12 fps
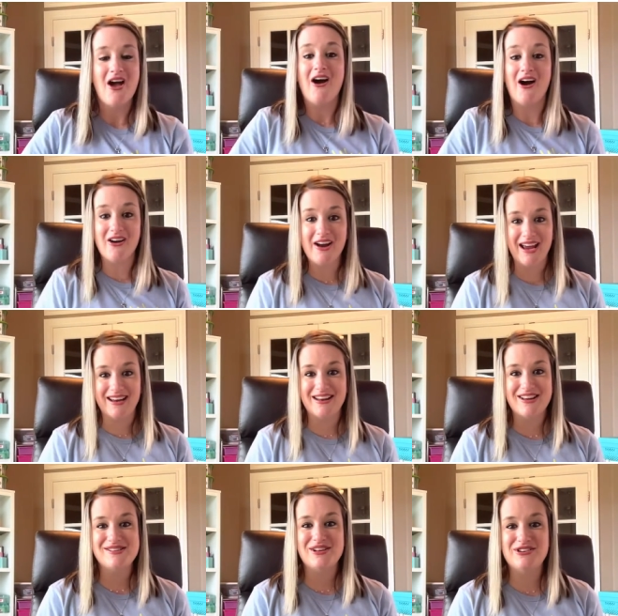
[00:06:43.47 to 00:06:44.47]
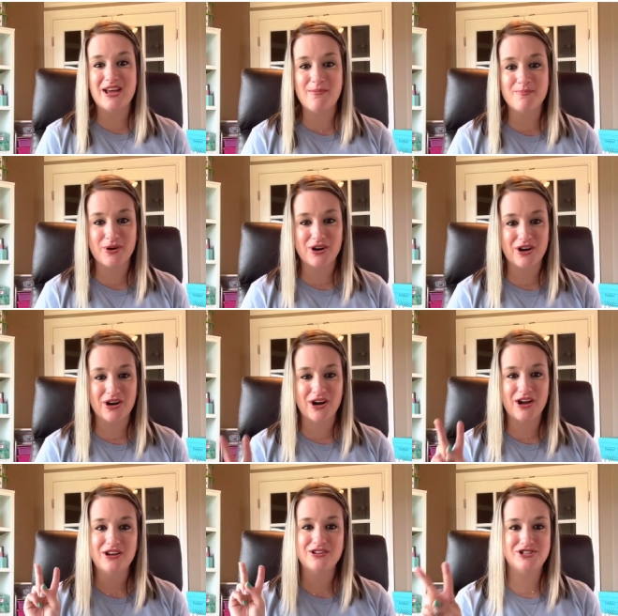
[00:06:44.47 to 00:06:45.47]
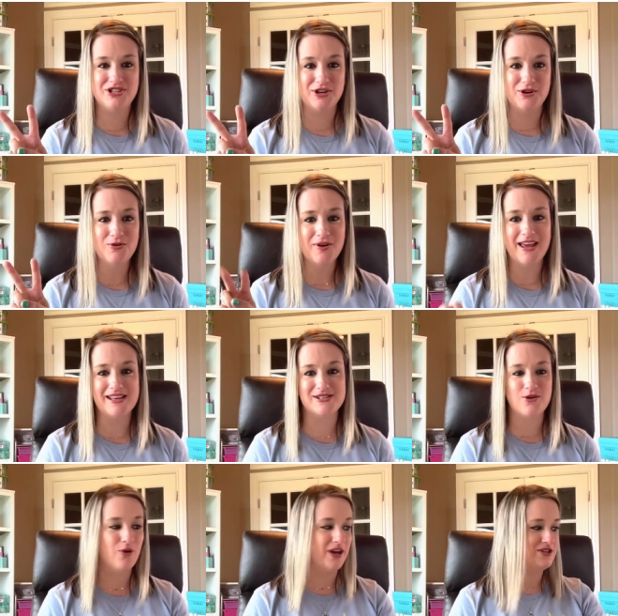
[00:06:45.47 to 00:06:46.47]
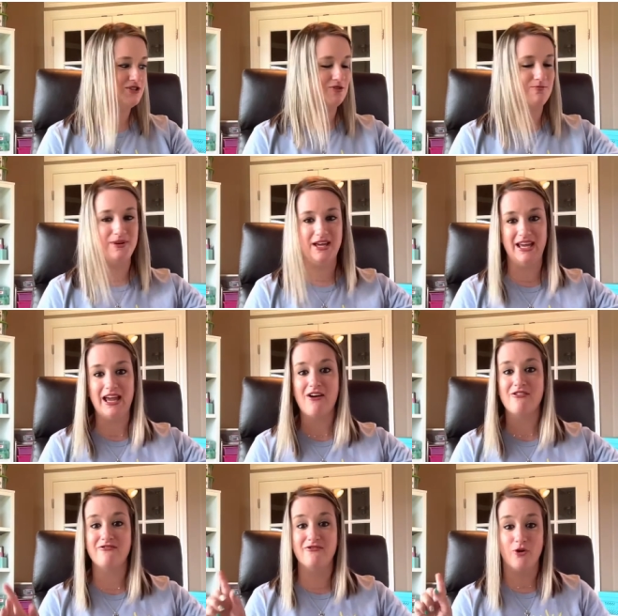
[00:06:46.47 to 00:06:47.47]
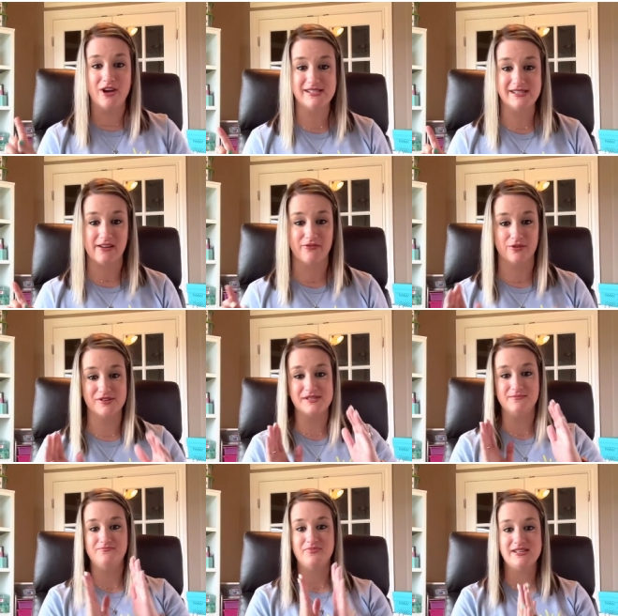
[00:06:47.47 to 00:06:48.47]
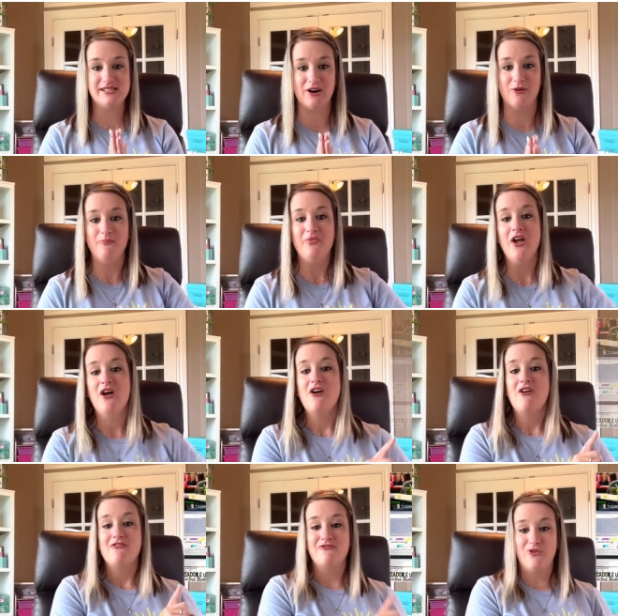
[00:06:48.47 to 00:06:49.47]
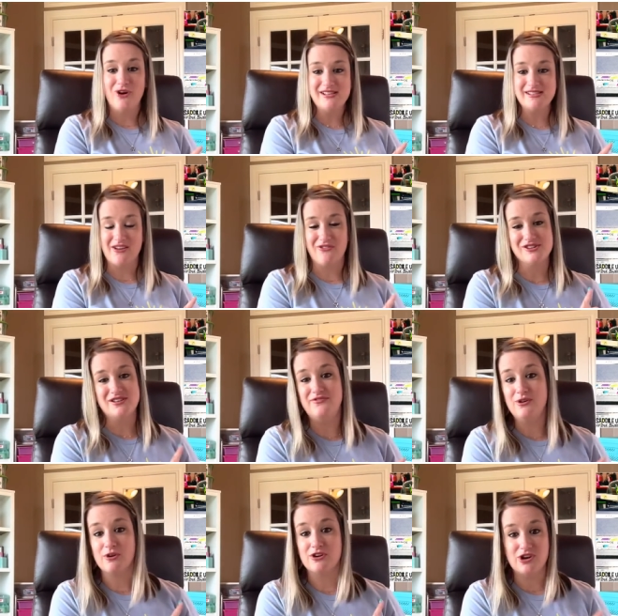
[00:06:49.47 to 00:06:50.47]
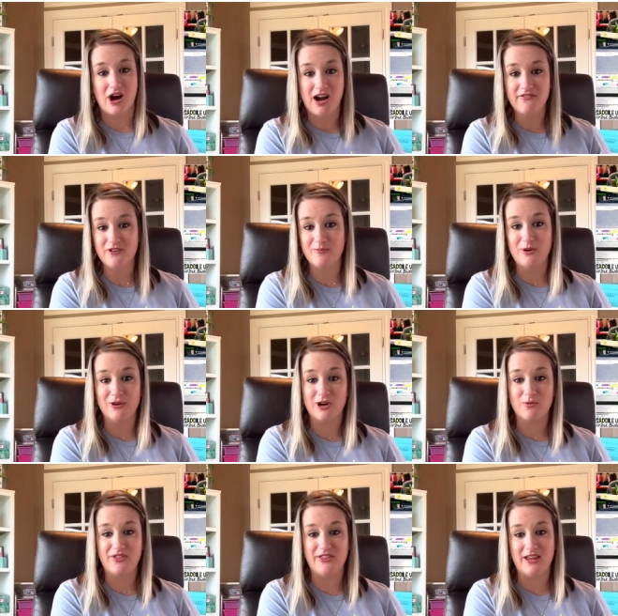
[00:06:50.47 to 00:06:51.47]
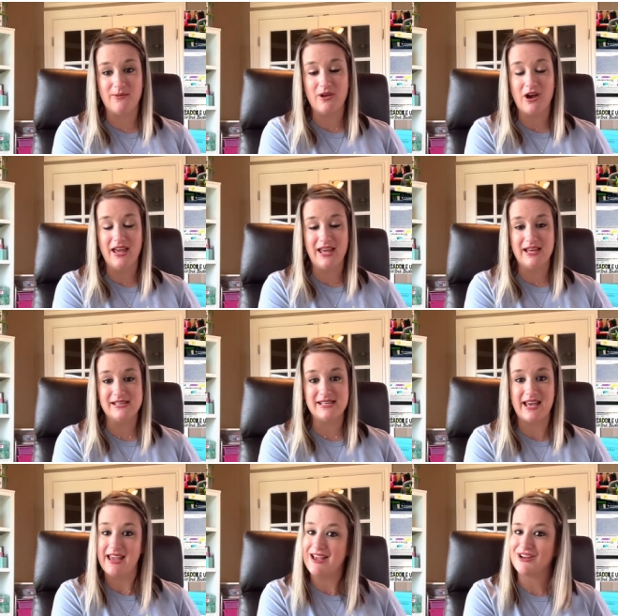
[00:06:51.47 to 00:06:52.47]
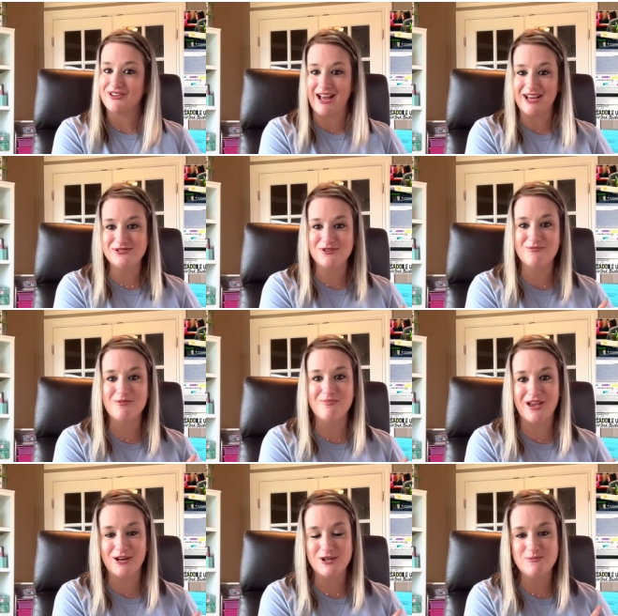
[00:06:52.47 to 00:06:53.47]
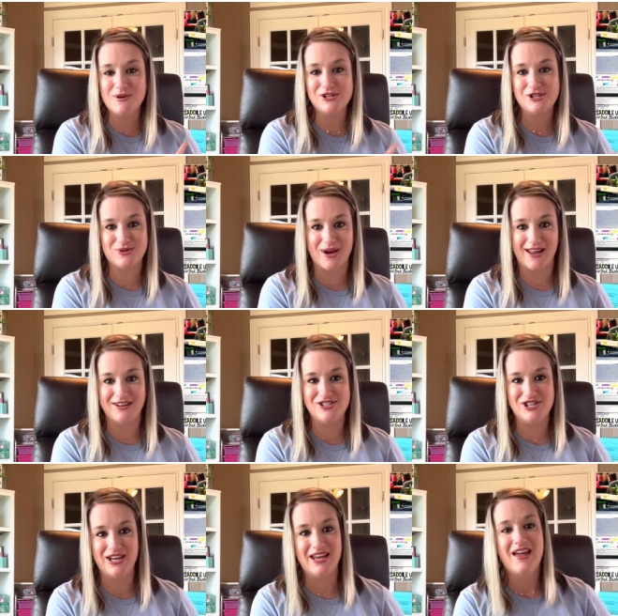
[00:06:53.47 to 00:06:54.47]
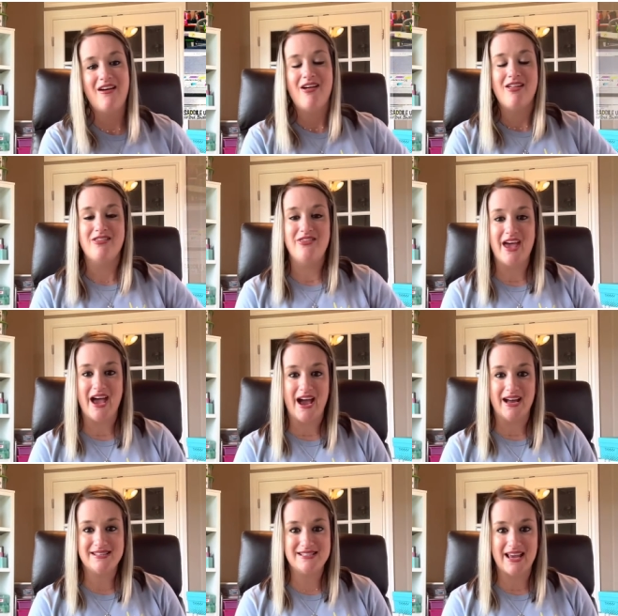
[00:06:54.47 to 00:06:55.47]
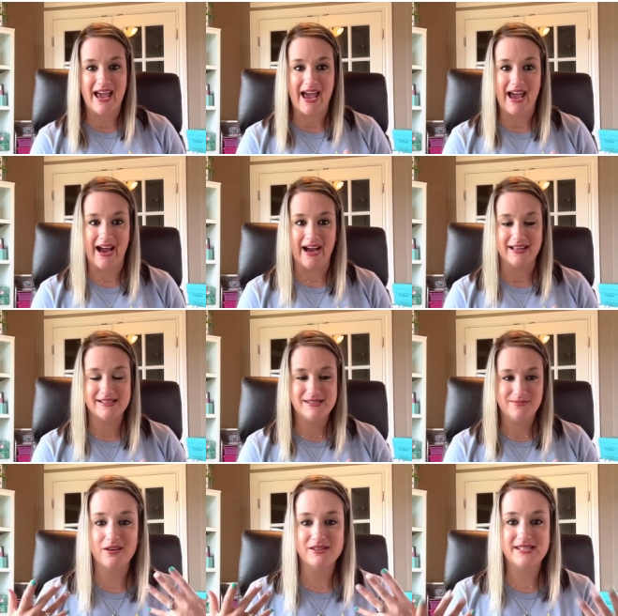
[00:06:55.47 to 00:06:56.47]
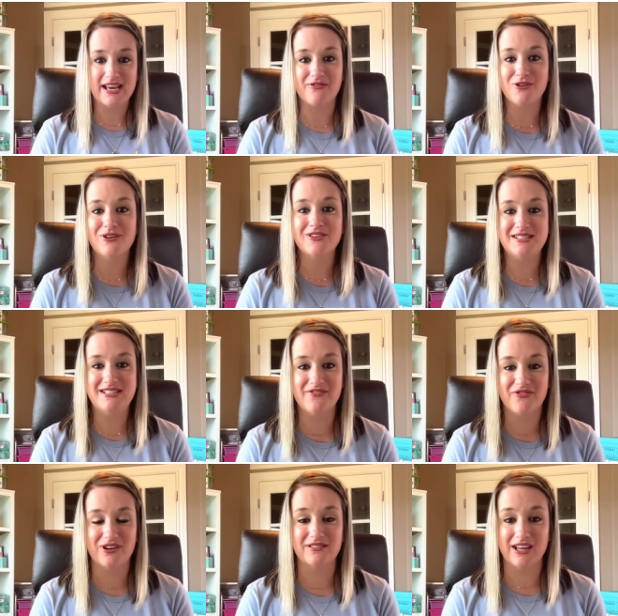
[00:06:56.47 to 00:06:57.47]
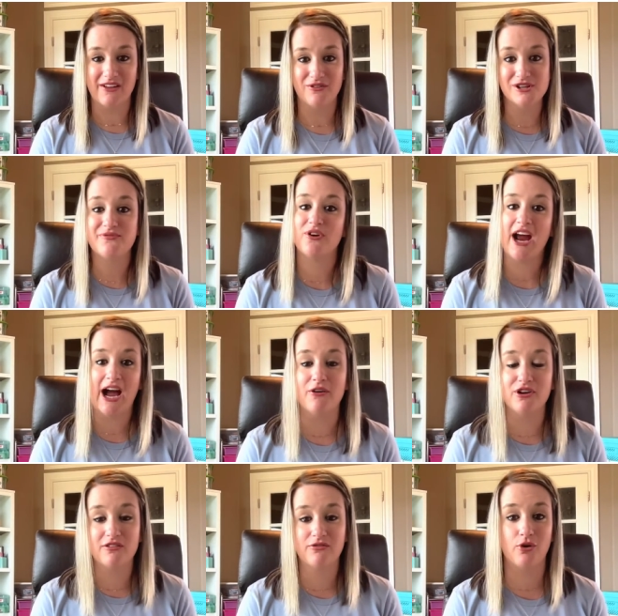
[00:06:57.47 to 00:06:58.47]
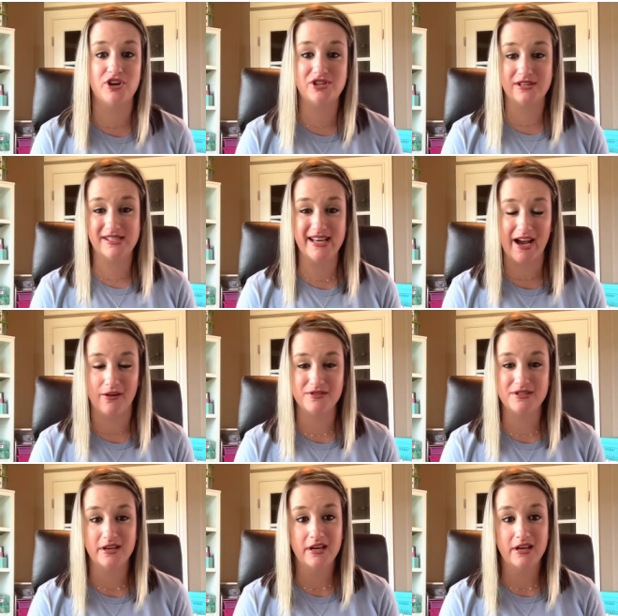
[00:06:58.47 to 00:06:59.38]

All right, number two is going to be voice levels. So voice levels, if you are not familiar with them, is a classroom management strategy that has several different levels for how your voice should sound.